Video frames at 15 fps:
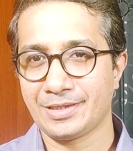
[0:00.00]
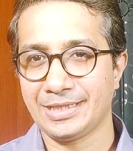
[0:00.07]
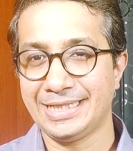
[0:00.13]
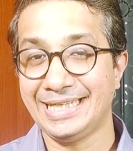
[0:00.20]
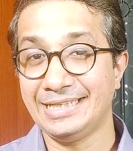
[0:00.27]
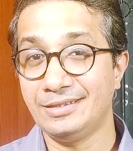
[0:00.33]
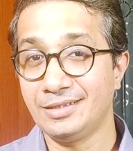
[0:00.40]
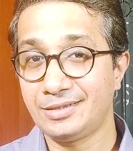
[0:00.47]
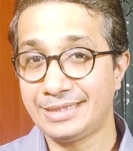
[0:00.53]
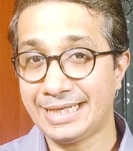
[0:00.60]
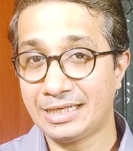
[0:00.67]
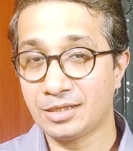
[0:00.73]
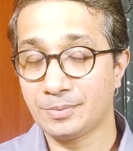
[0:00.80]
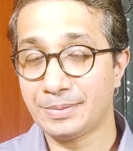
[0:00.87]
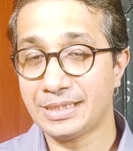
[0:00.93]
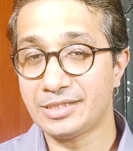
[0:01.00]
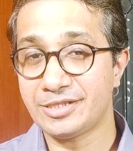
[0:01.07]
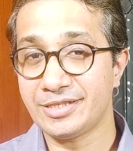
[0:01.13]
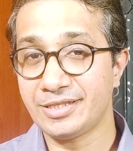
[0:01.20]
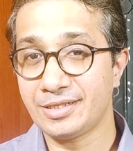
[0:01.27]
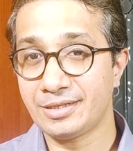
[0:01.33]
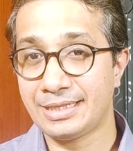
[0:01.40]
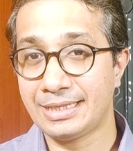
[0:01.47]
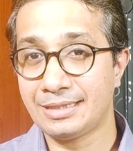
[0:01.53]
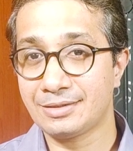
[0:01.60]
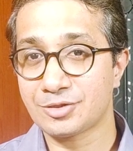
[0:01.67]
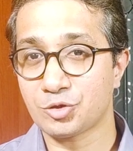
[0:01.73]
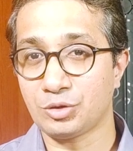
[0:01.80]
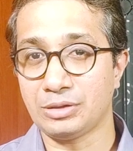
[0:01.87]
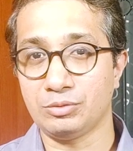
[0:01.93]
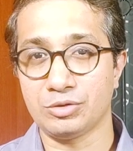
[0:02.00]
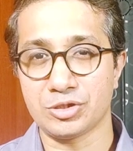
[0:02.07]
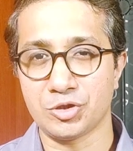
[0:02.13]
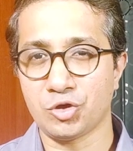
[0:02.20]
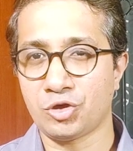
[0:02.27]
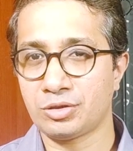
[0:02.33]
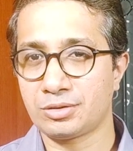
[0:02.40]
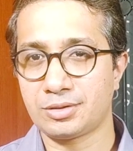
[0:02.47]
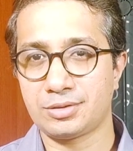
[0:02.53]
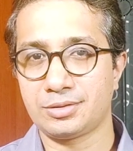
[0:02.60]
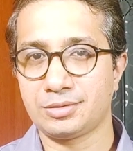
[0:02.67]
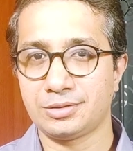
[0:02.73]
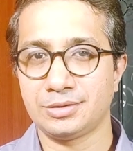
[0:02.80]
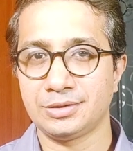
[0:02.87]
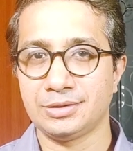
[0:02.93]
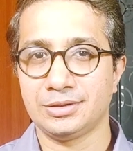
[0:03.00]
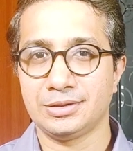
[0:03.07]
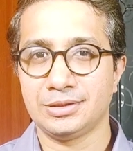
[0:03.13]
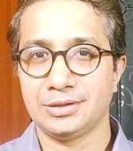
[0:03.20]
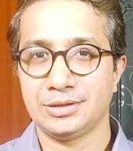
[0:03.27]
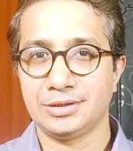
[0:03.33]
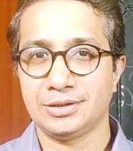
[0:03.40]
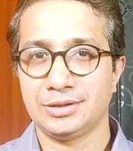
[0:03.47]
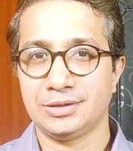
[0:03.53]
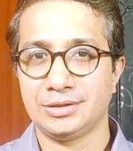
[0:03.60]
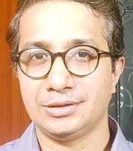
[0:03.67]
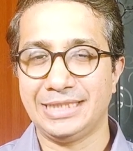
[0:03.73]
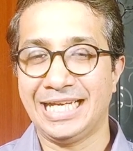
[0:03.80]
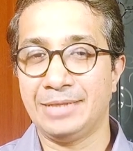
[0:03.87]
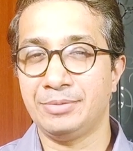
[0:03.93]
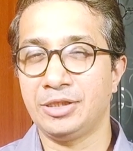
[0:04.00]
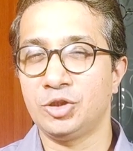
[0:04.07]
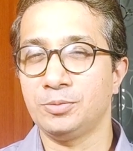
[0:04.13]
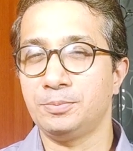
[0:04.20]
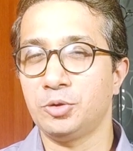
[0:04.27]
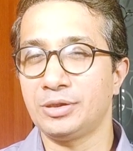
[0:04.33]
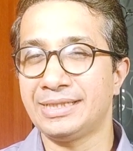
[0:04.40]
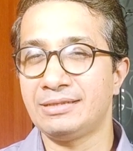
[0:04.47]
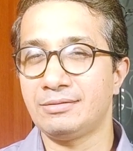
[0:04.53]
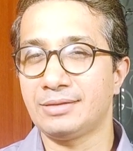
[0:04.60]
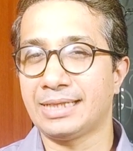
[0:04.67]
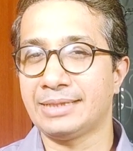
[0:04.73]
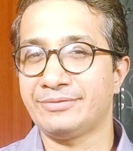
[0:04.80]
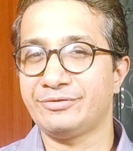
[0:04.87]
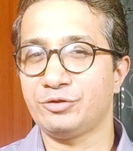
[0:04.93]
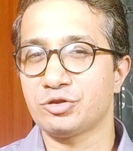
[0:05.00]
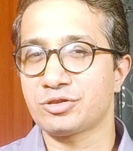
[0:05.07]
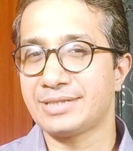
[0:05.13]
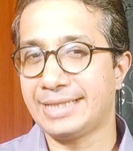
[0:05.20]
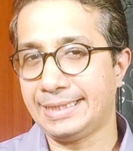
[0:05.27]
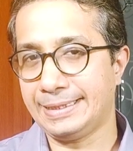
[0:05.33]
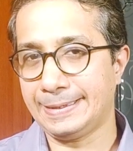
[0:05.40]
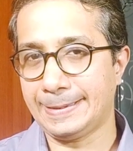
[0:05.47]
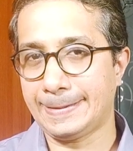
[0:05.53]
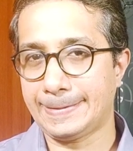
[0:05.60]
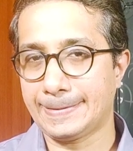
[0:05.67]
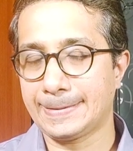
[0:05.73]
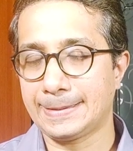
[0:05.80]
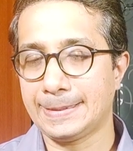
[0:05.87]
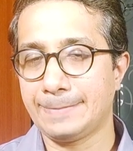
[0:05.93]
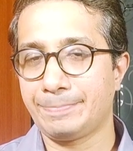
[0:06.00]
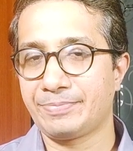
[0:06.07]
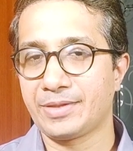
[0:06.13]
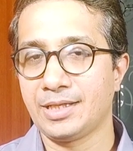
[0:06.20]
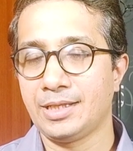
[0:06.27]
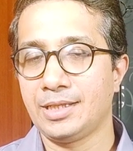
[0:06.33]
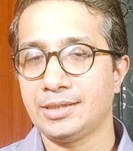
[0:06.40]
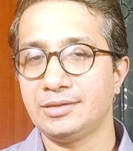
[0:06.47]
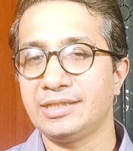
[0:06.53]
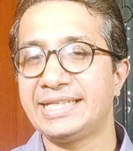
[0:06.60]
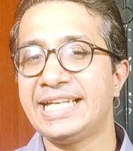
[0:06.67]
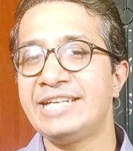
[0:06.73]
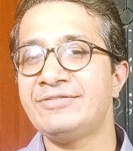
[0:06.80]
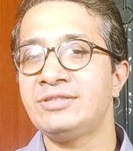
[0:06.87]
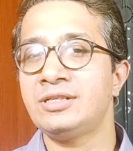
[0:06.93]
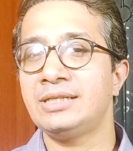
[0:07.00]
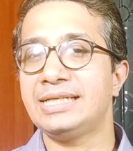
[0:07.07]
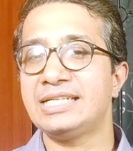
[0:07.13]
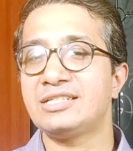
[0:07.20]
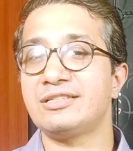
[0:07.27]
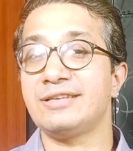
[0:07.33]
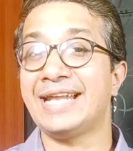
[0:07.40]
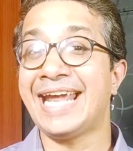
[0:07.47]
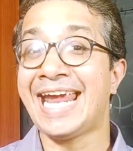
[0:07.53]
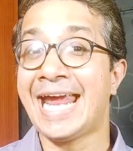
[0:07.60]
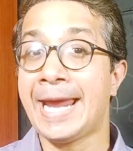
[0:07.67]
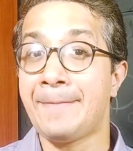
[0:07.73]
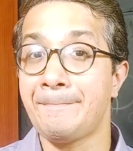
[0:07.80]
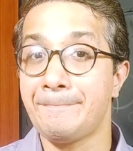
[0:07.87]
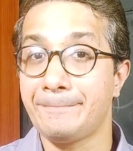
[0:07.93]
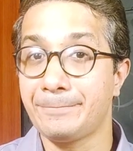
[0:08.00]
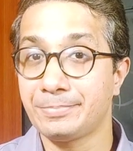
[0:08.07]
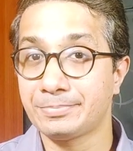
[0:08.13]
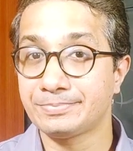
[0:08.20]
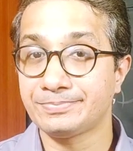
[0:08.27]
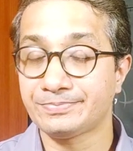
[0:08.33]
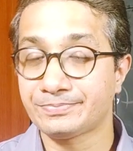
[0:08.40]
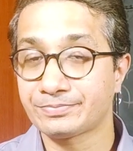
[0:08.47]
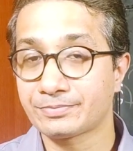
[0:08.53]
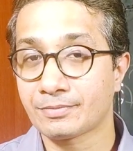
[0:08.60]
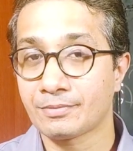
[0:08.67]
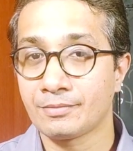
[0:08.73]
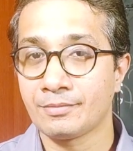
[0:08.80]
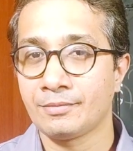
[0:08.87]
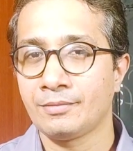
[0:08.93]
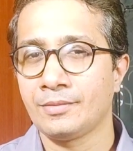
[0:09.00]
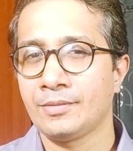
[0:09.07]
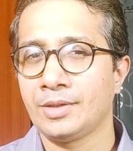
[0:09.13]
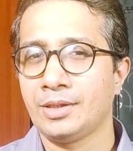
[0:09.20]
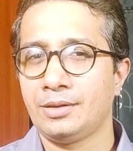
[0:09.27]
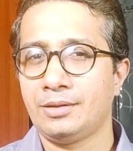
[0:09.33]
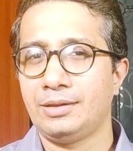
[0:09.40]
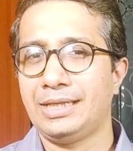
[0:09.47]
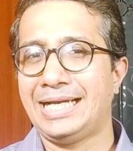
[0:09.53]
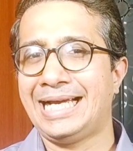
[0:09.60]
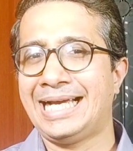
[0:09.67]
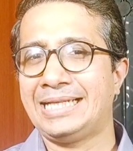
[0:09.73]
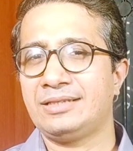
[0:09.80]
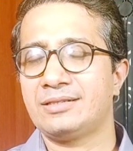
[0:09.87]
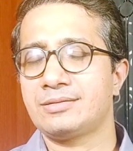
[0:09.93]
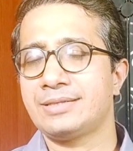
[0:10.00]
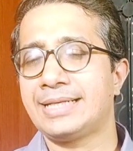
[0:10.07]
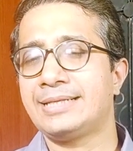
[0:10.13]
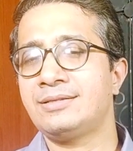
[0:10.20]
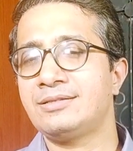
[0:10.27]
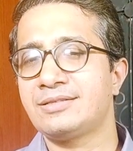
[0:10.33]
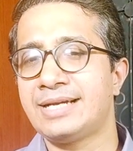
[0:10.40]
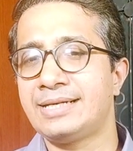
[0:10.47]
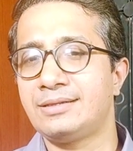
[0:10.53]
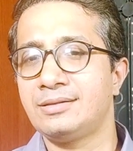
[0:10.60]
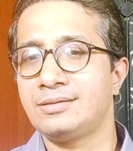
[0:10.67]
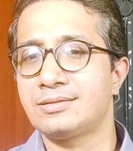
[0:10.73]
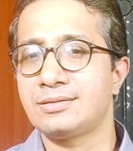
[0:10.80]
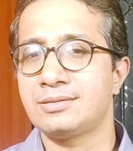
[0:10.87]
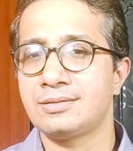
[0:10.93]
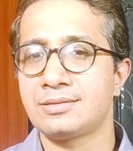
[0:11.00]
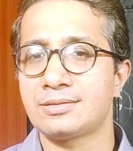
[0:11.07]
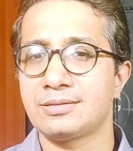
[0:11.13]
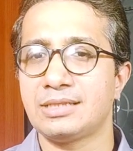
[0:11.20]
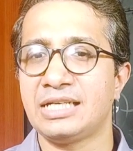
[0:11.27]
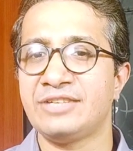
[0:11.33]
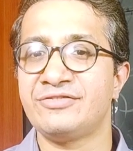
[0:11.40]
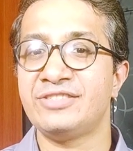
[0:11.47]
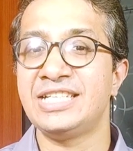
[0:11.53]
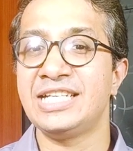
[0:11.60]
He did take up engineering, so he was not able to put in time for singing. Okay. The keyword is name, and the second sentence is if